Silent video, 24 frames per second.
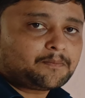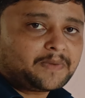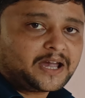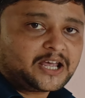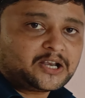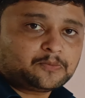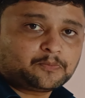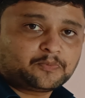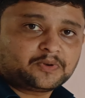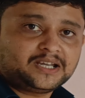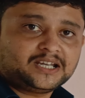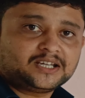
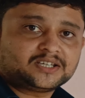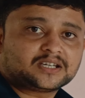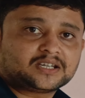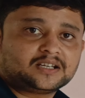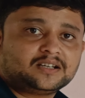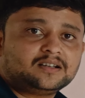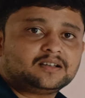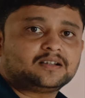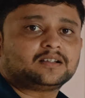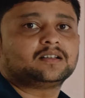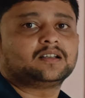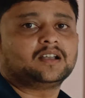
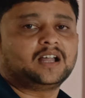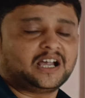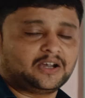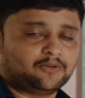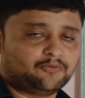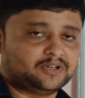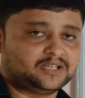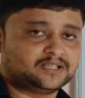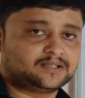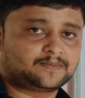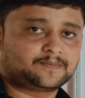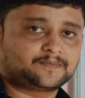manipulation
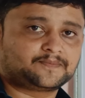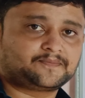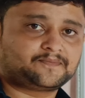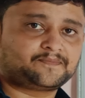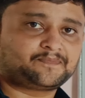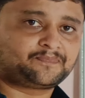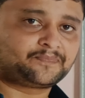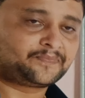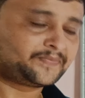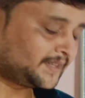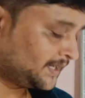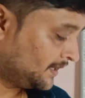language.
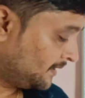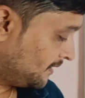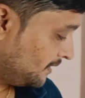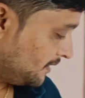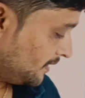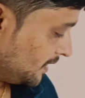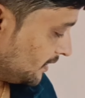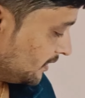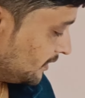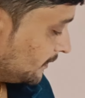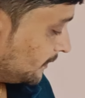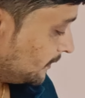
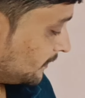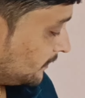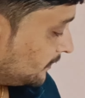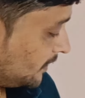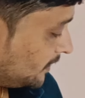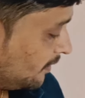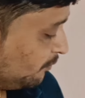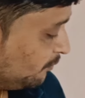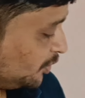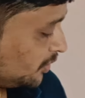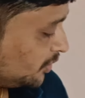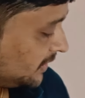And
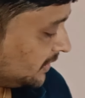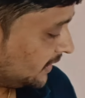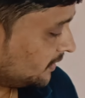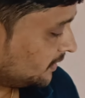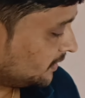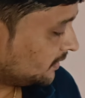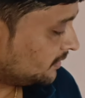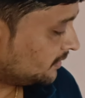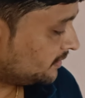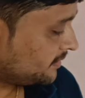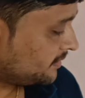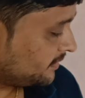come to
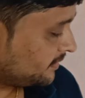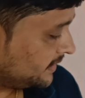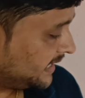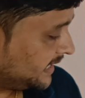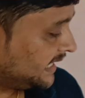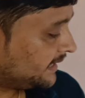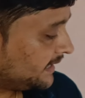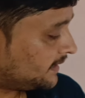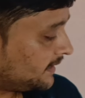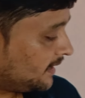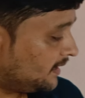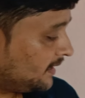third,
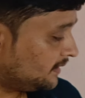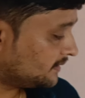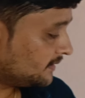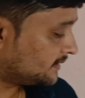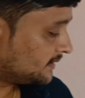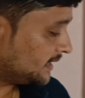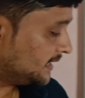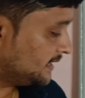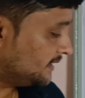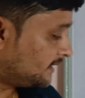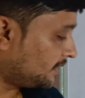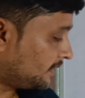data
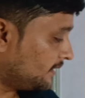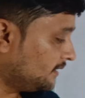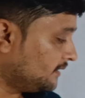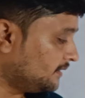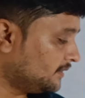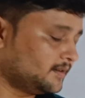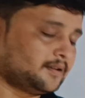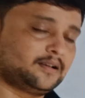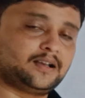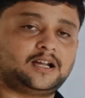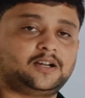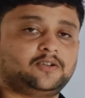central
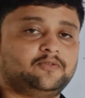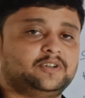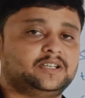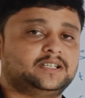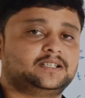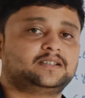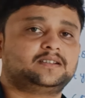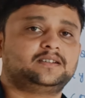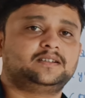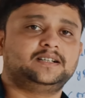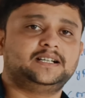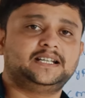language,
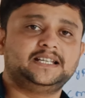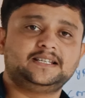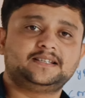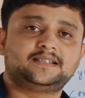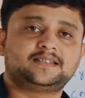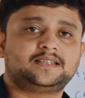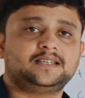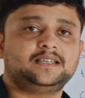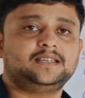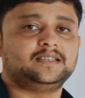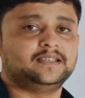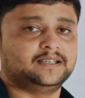
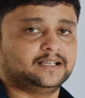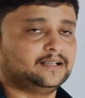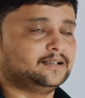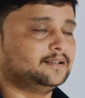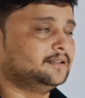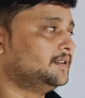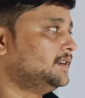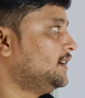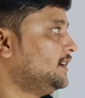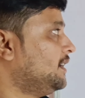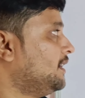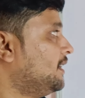
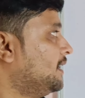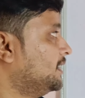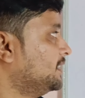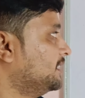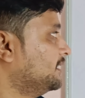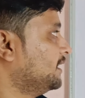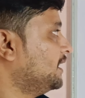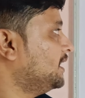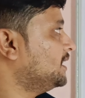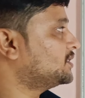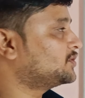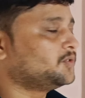DCL. And the
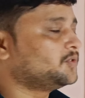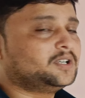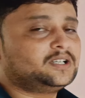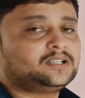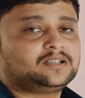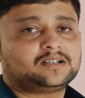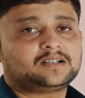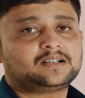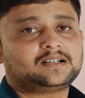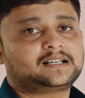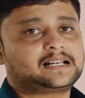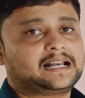last
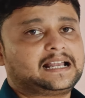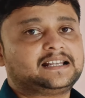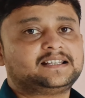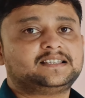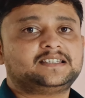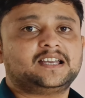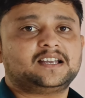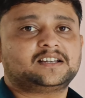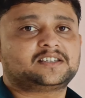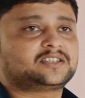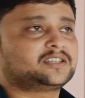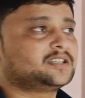one,
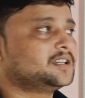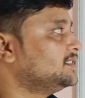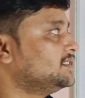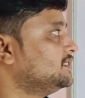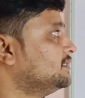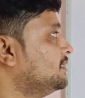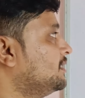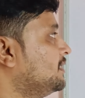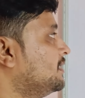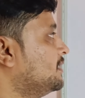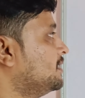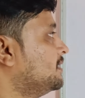
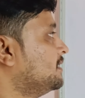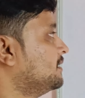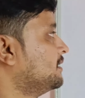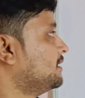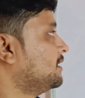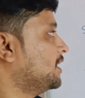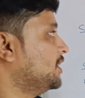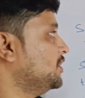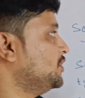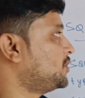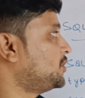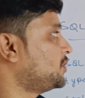transaction
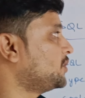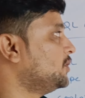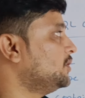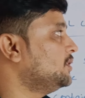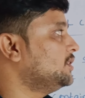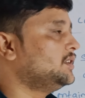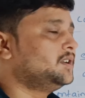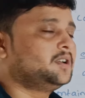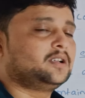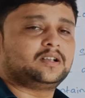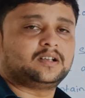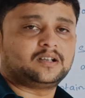
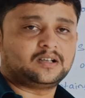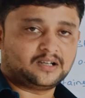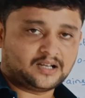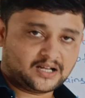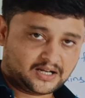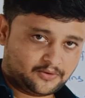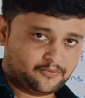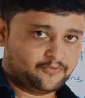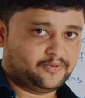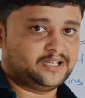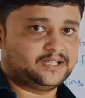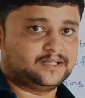control
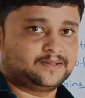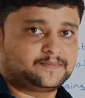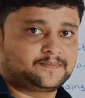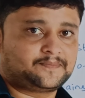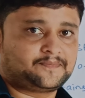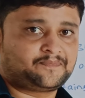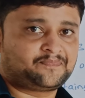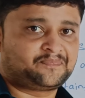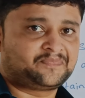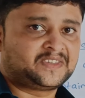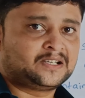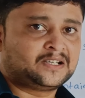language.
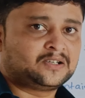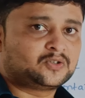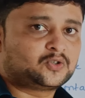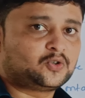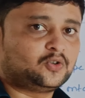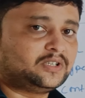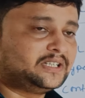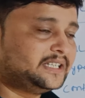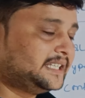So